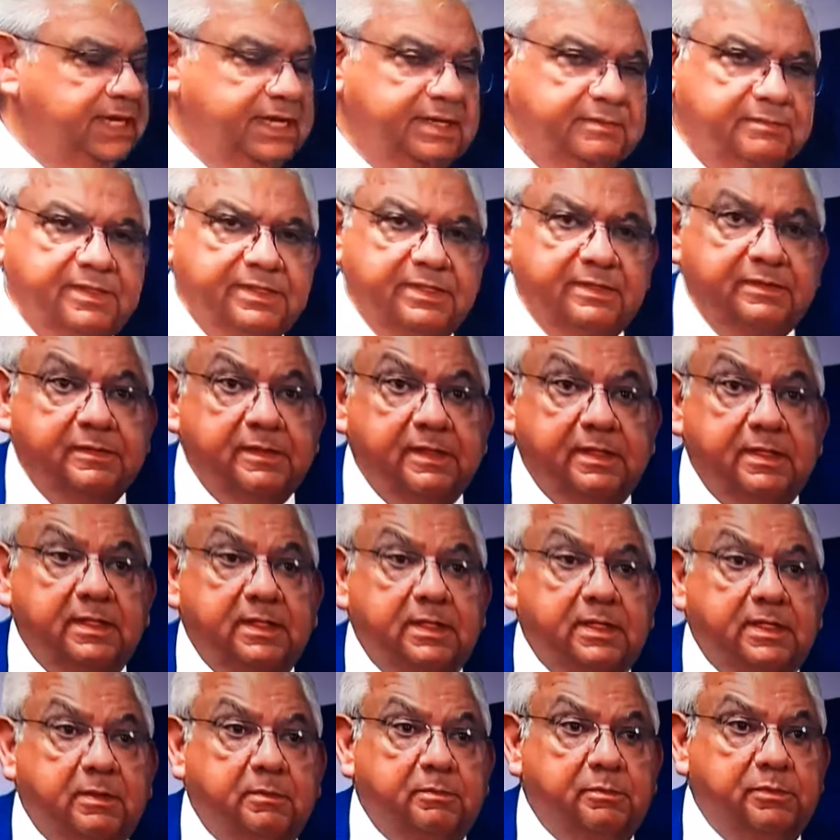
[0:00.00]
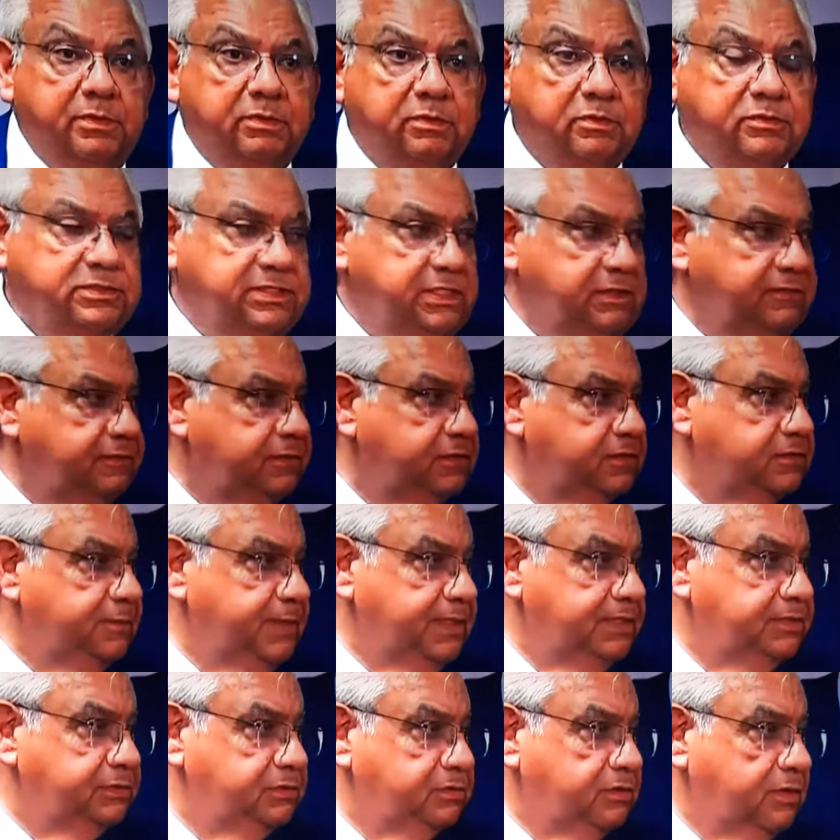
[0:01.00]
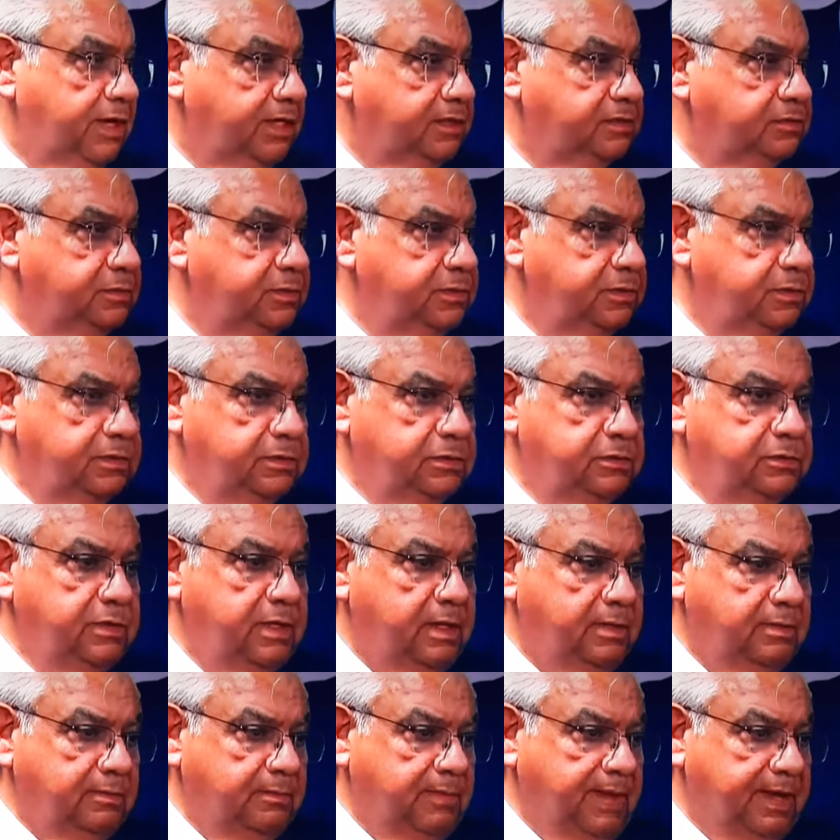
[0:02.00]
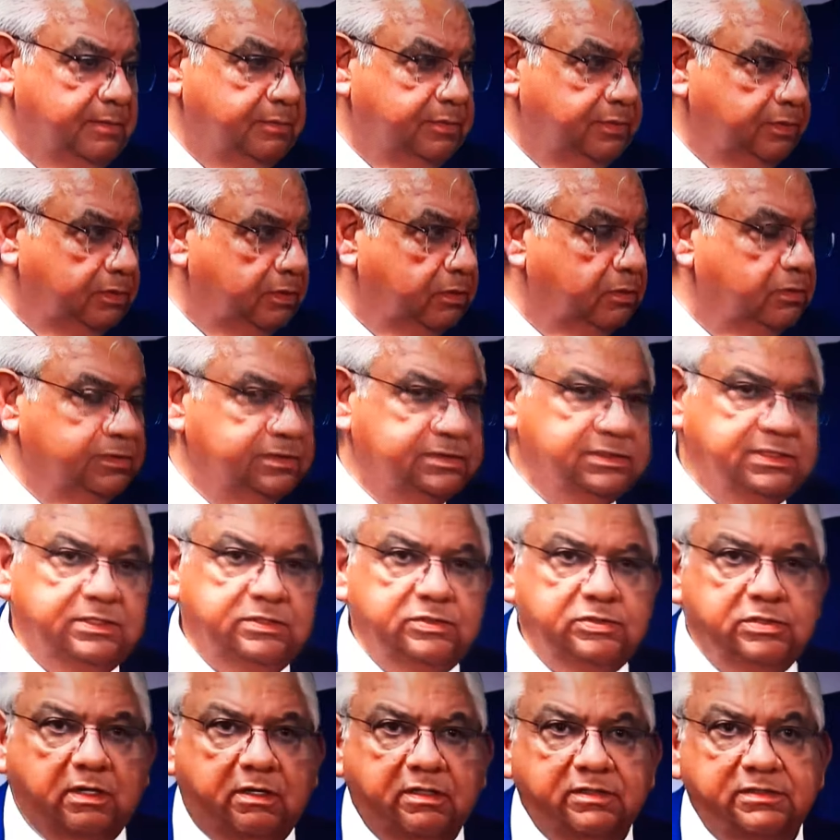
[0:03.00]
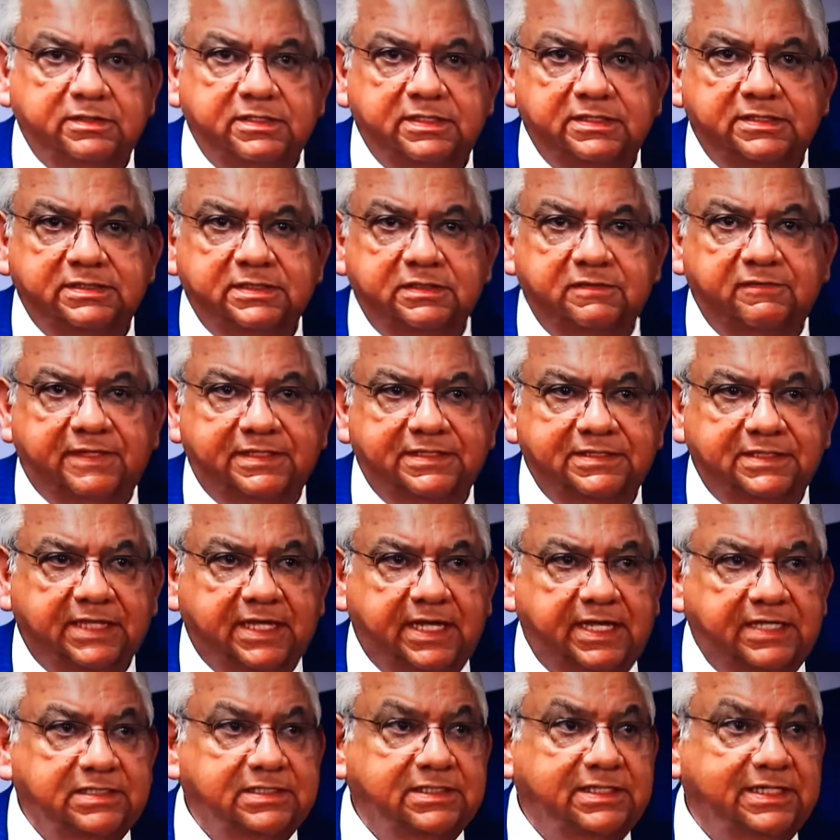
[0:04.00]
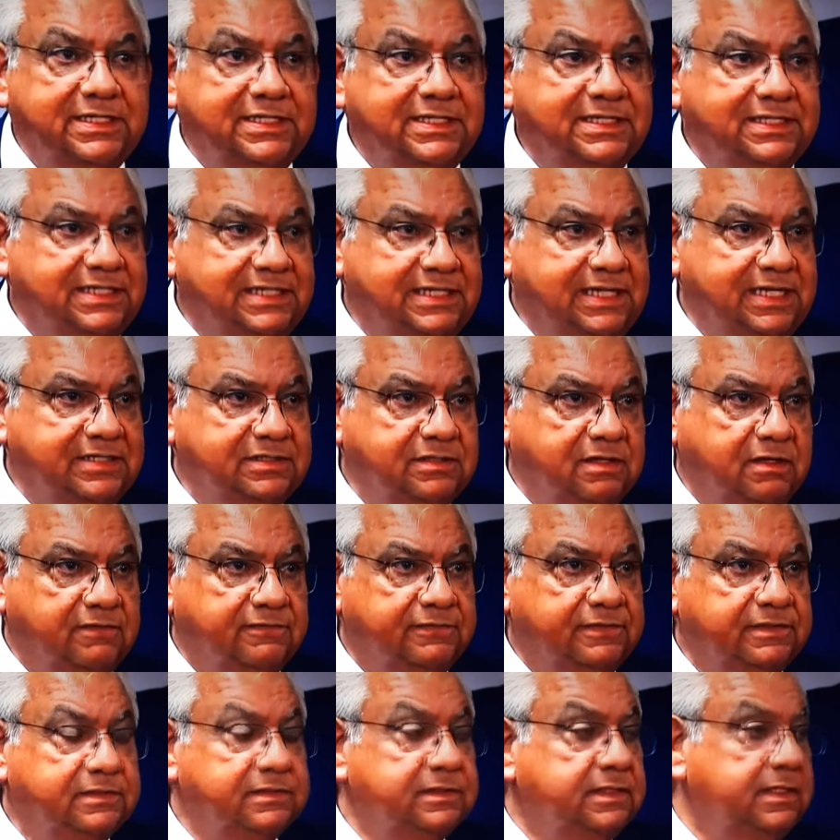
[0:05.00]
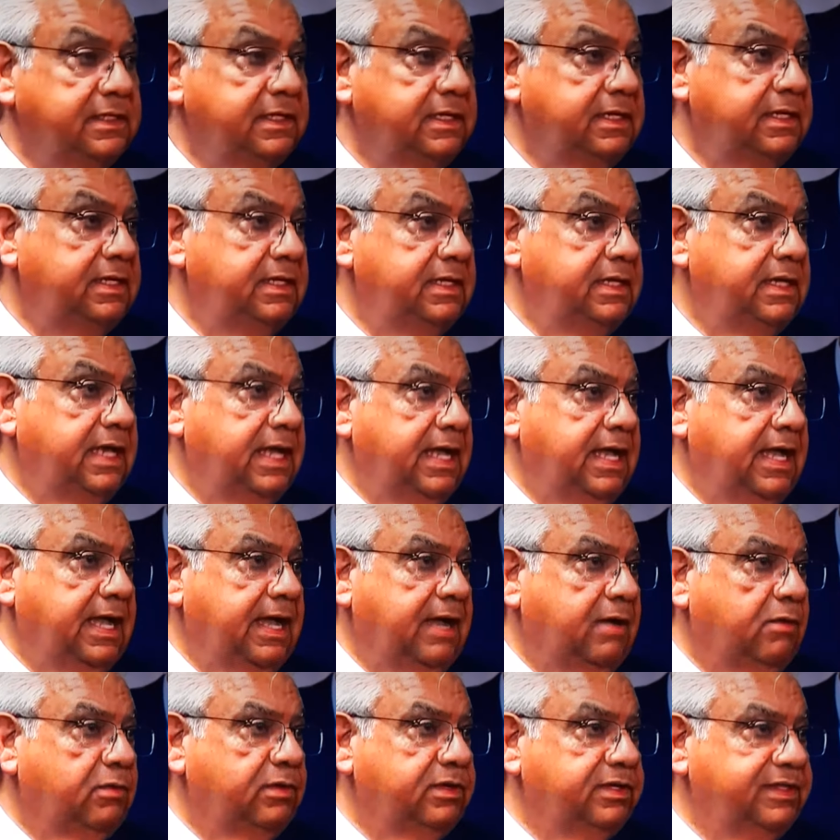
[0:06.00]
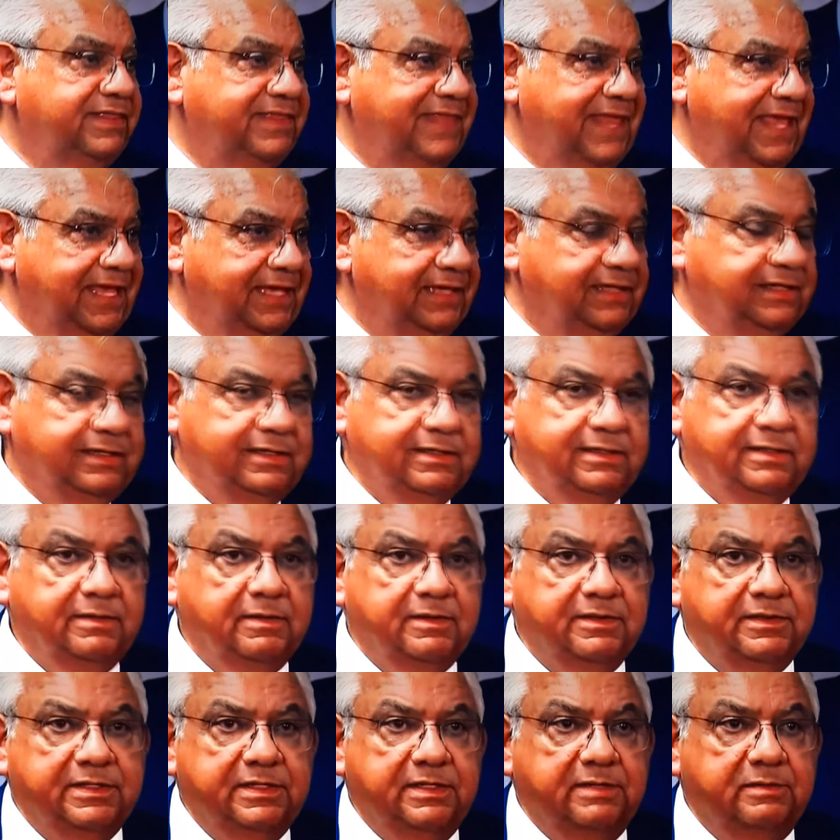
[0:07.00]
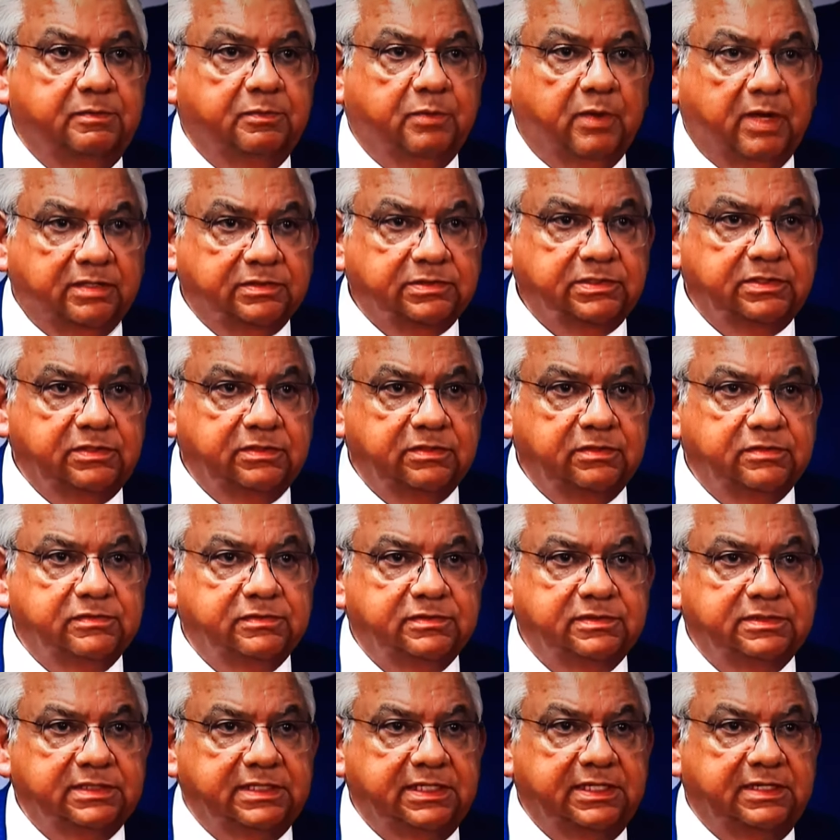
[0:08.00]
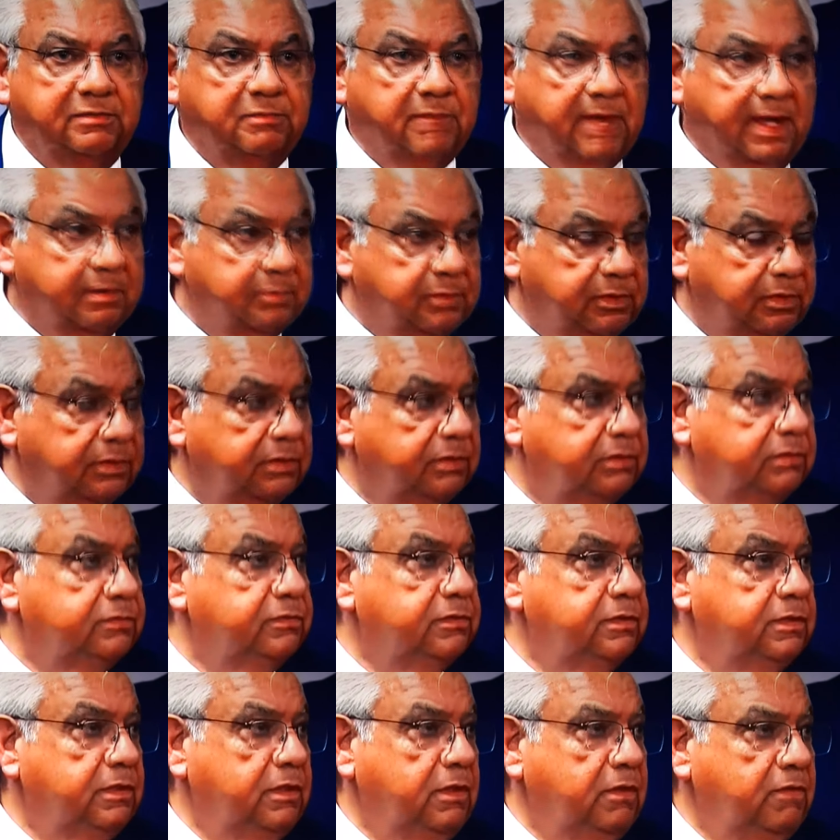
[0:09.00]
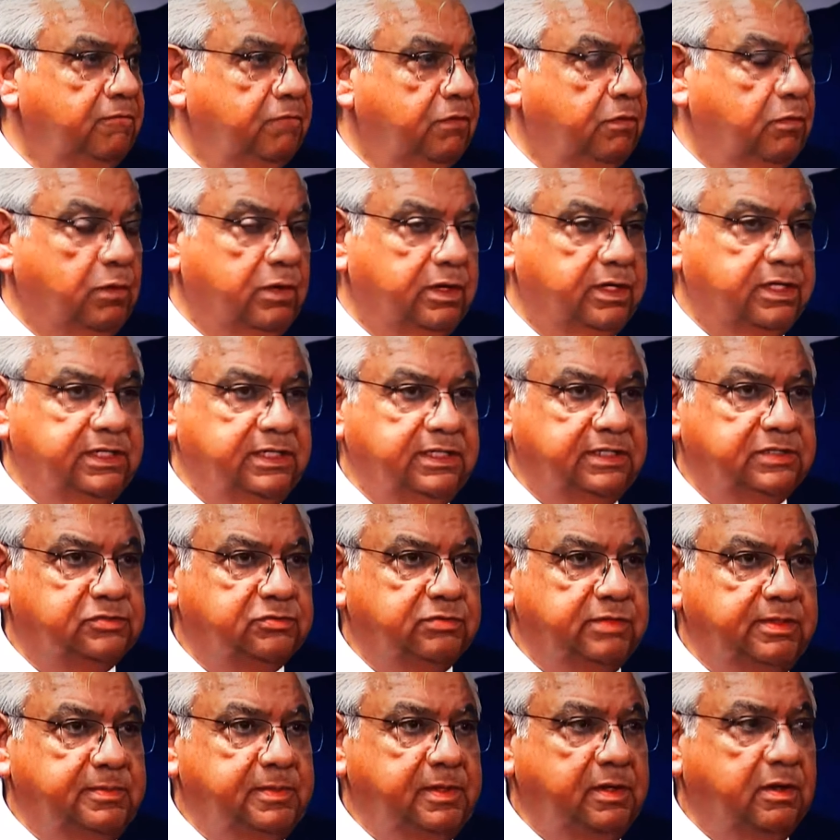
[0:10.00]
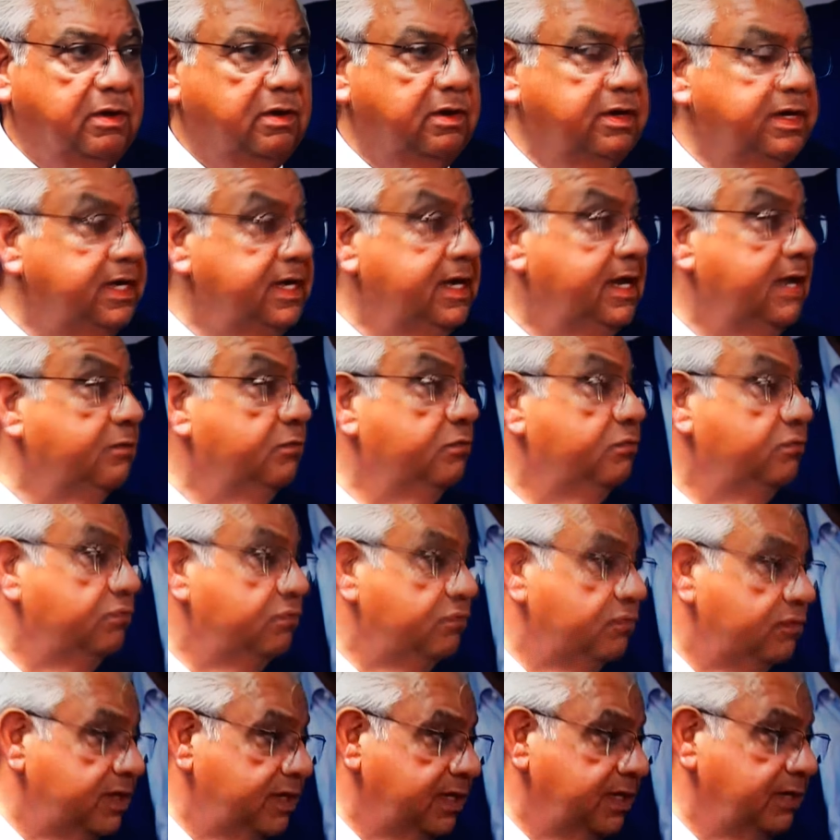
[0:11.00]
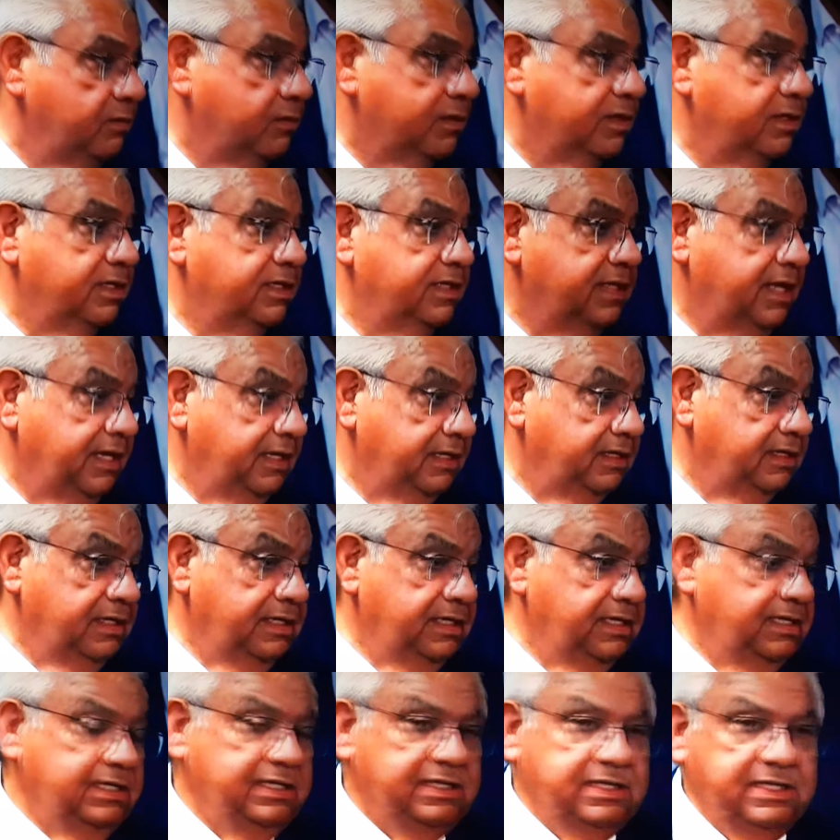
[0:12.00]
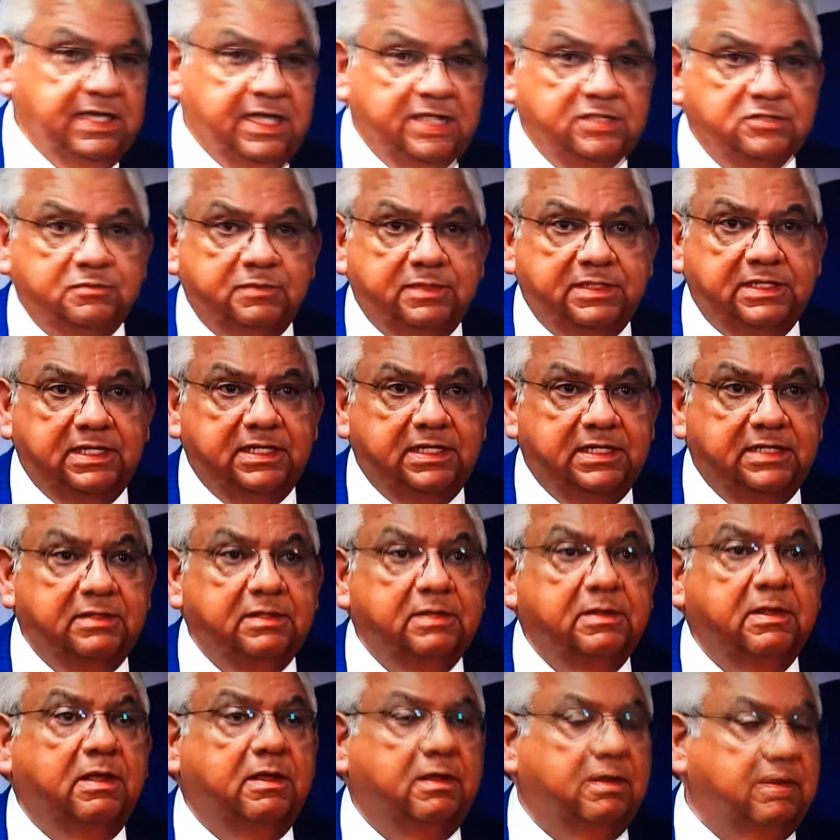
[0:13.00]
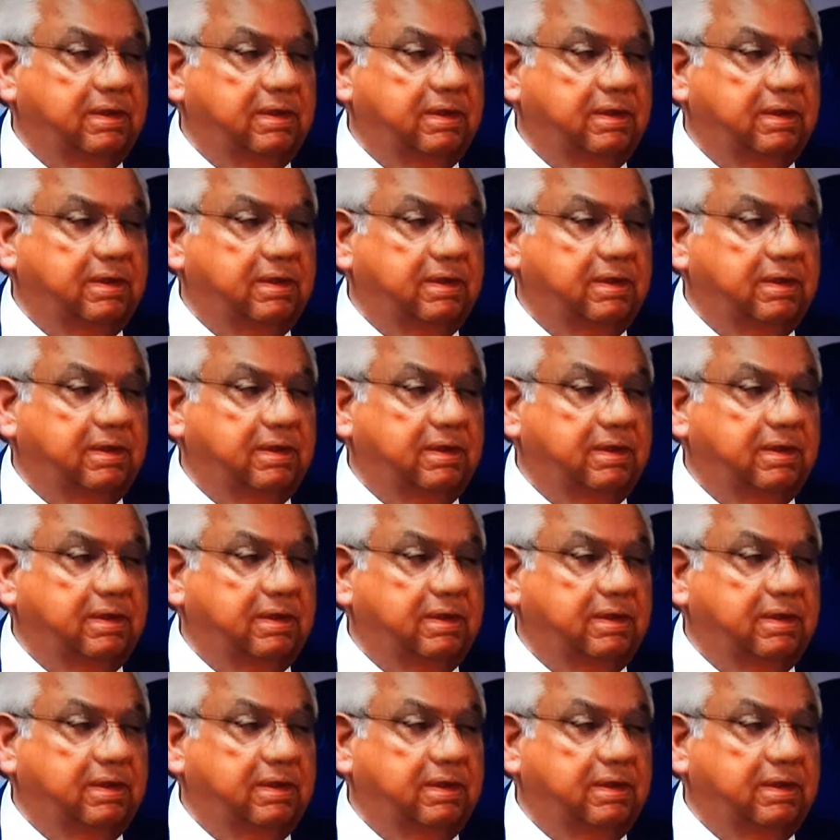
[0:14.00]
Naime. Bureau Chief of the Special Crimes Bureau. My bureau was in charge of this investigation at the DA's office. I want to thank the prosecutors in my bureau for working extremely hard, and I really want to thank the HPD